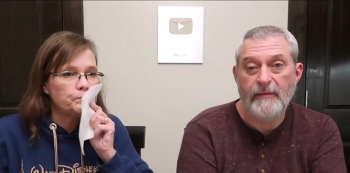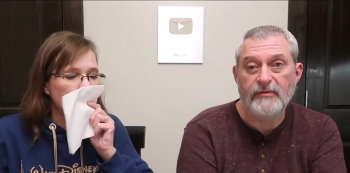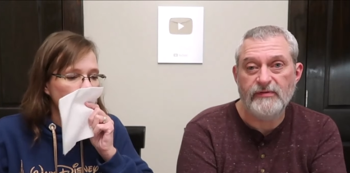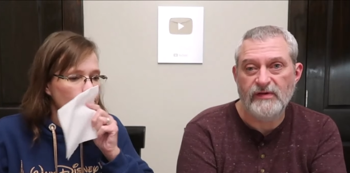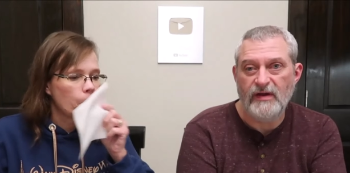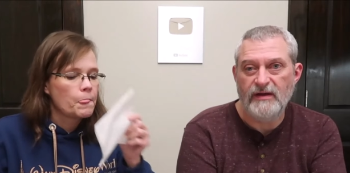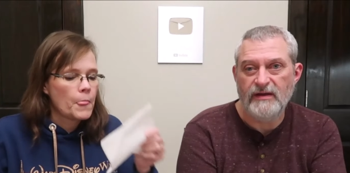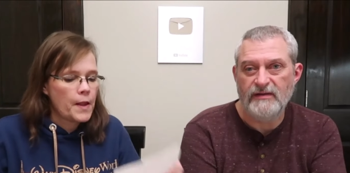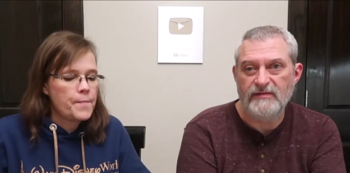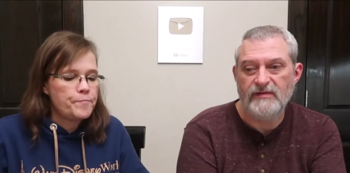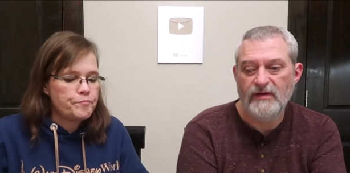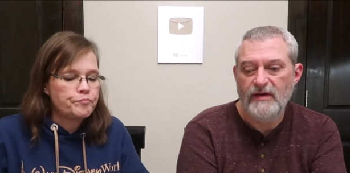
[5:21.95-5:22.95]
Speaker 1: Peppers and
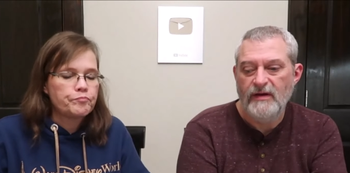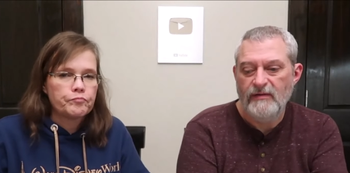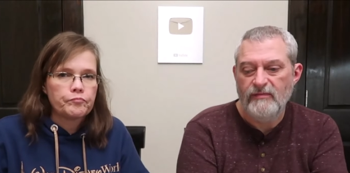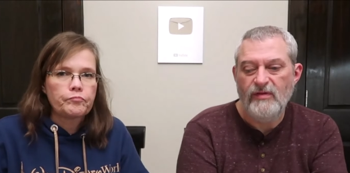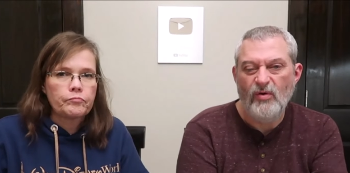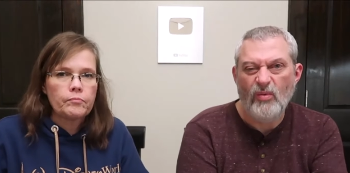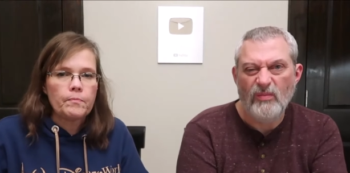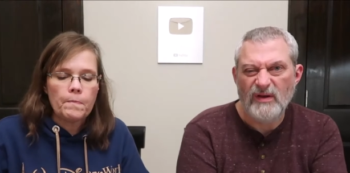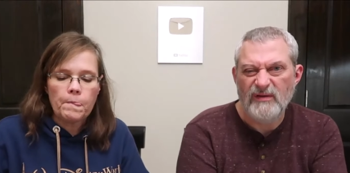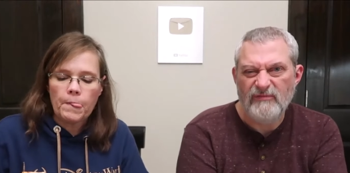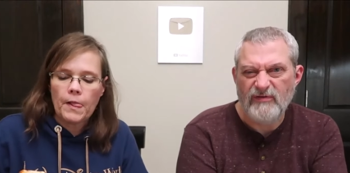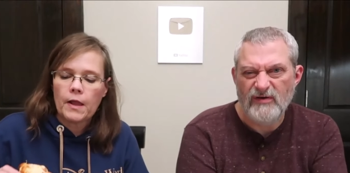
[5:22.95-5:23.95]
onions
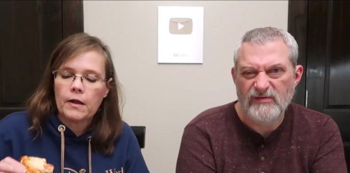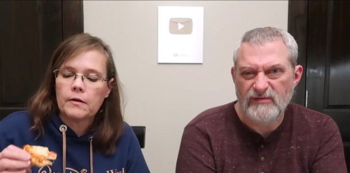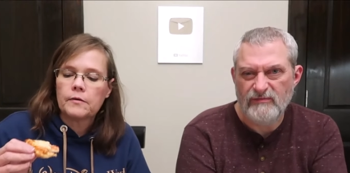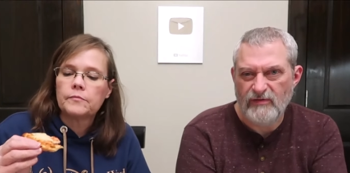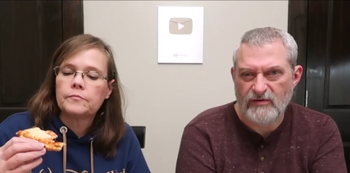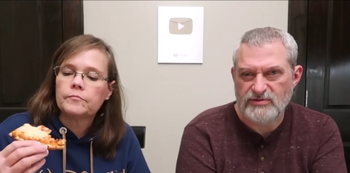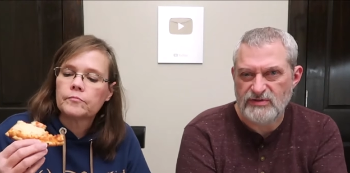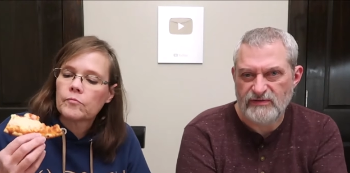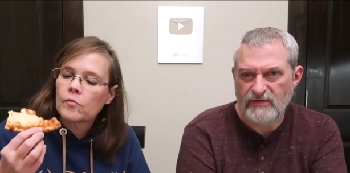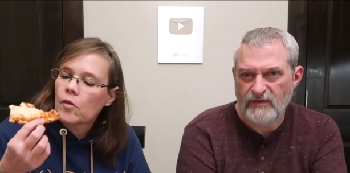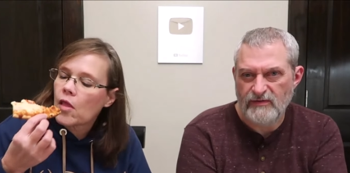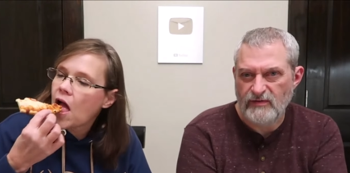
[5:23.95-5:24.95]
normally frozen
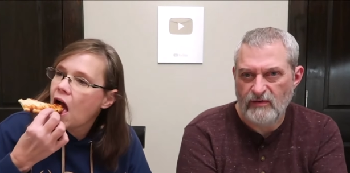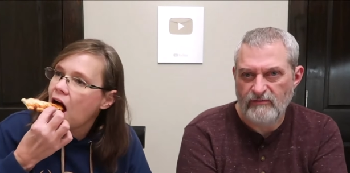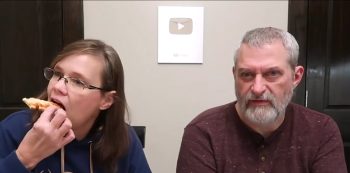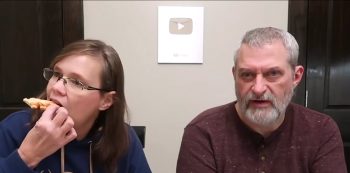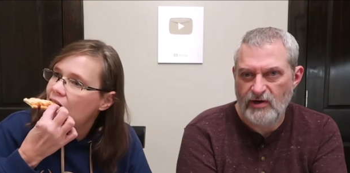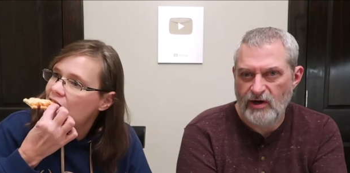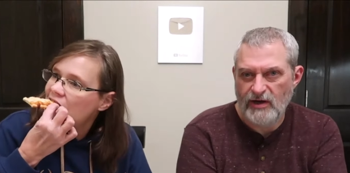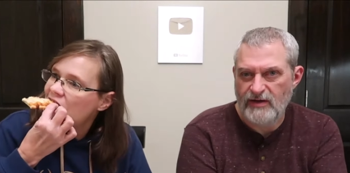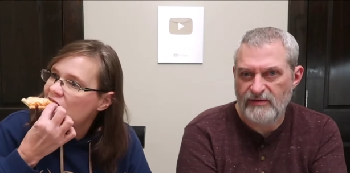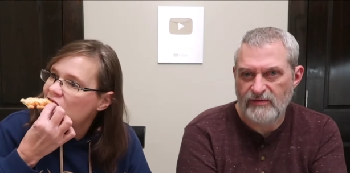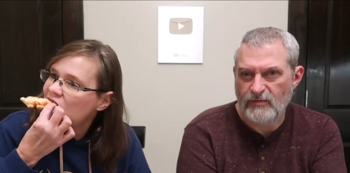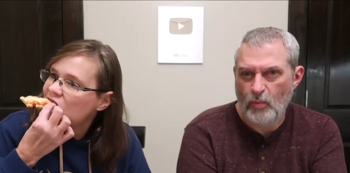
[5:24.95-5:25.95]
versions of those aren't very great
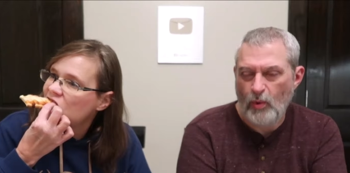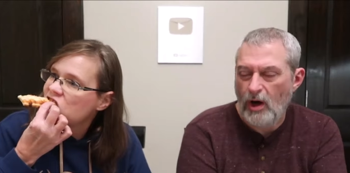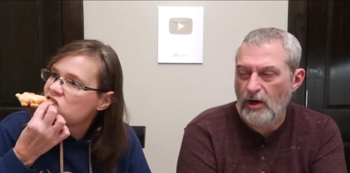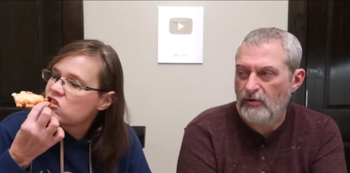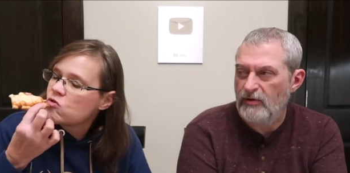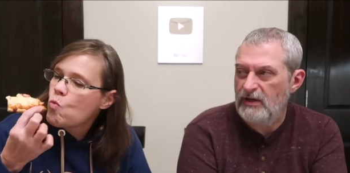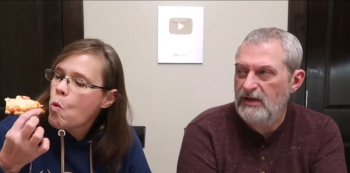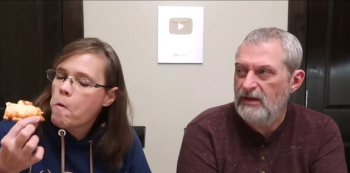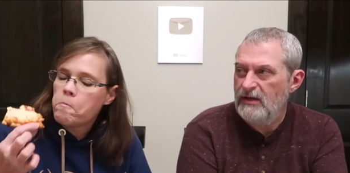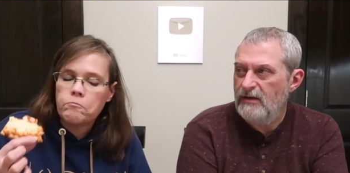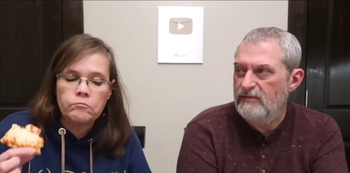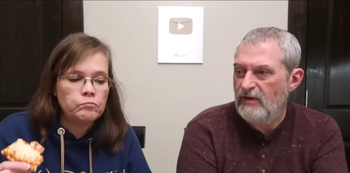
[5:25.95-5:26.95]
because they're watery.
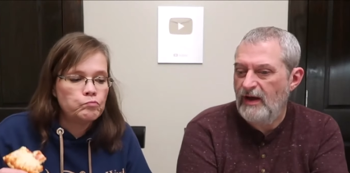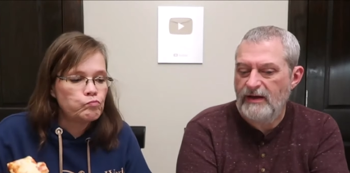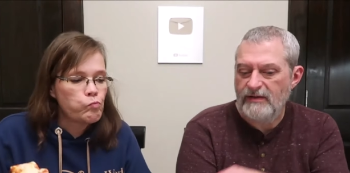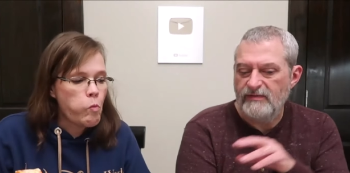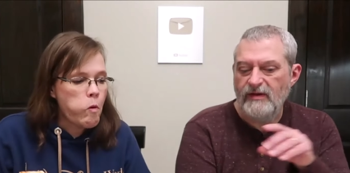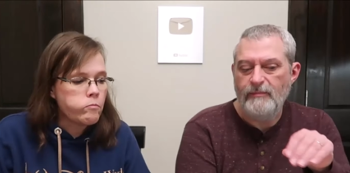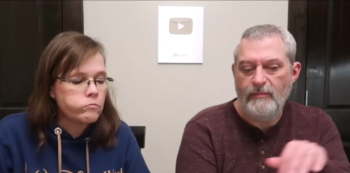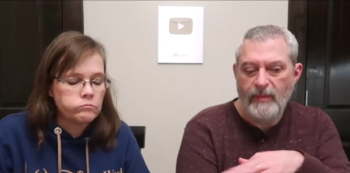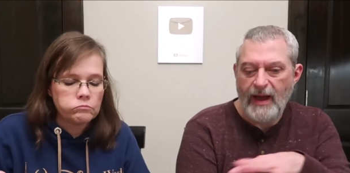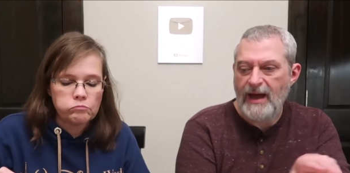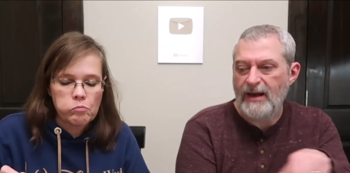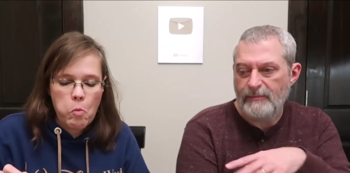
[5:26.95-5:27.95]
Mm-hmm. So I mm-hmm. could see
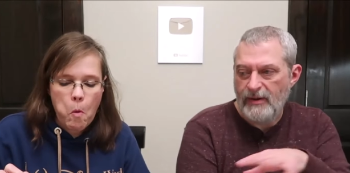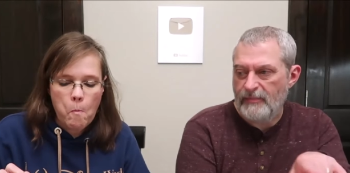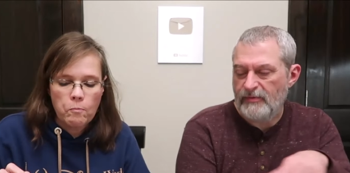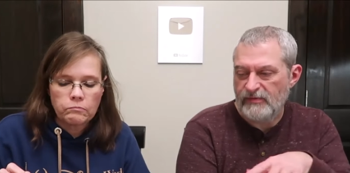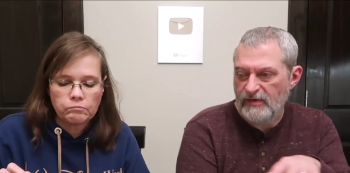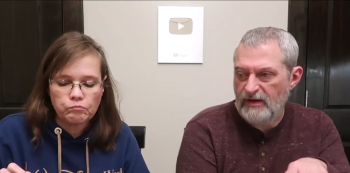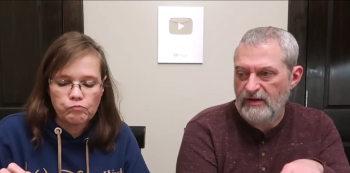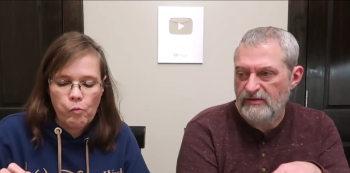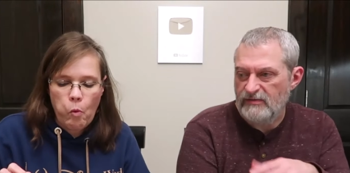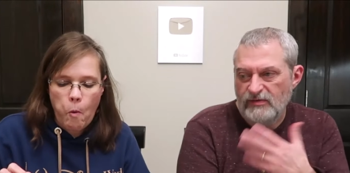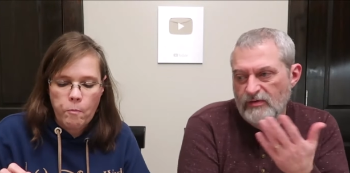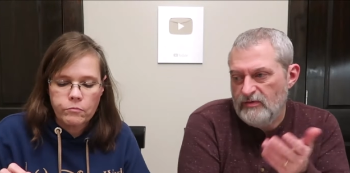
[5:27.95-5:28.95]
adding peppers and
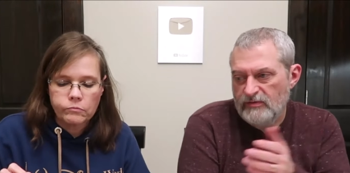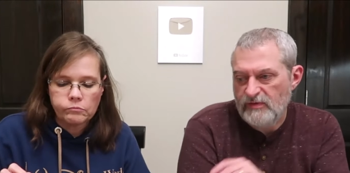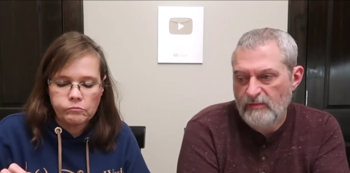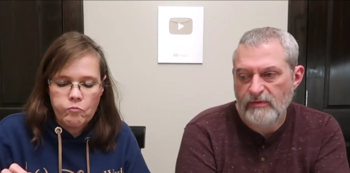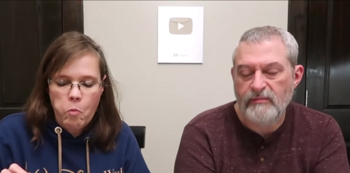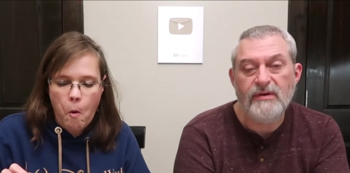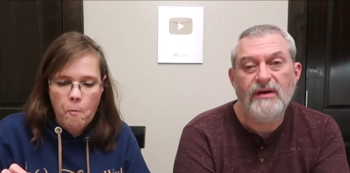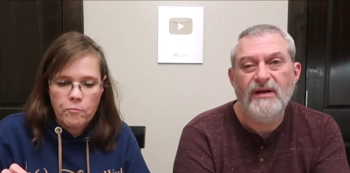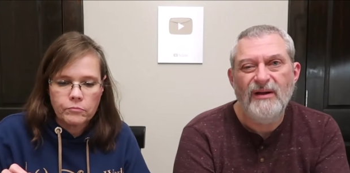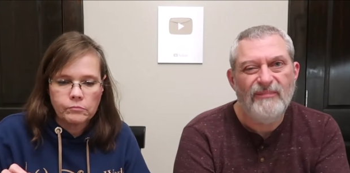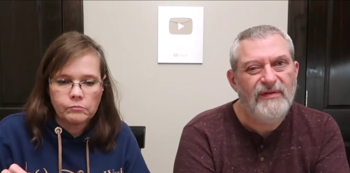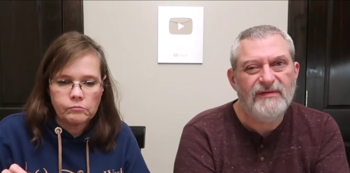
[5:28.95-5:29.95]
onions to it or something. But
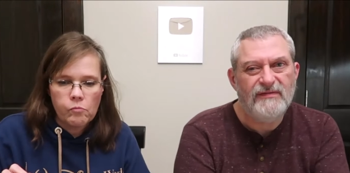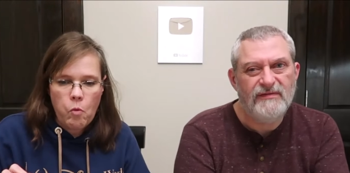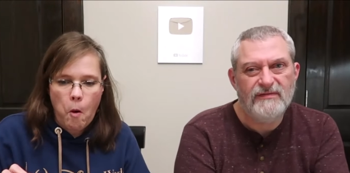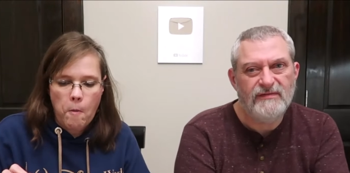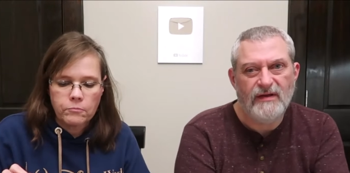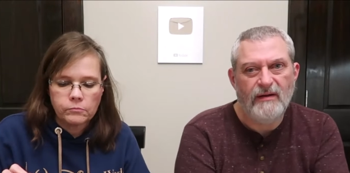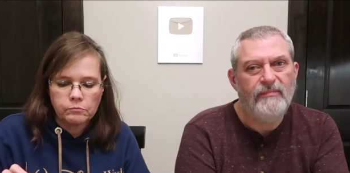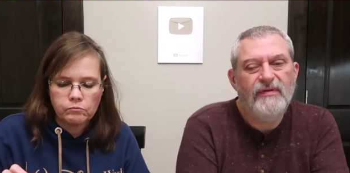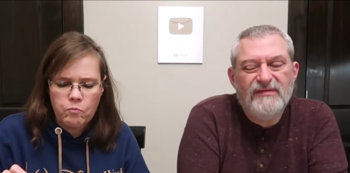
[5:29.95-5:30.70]
this is uh,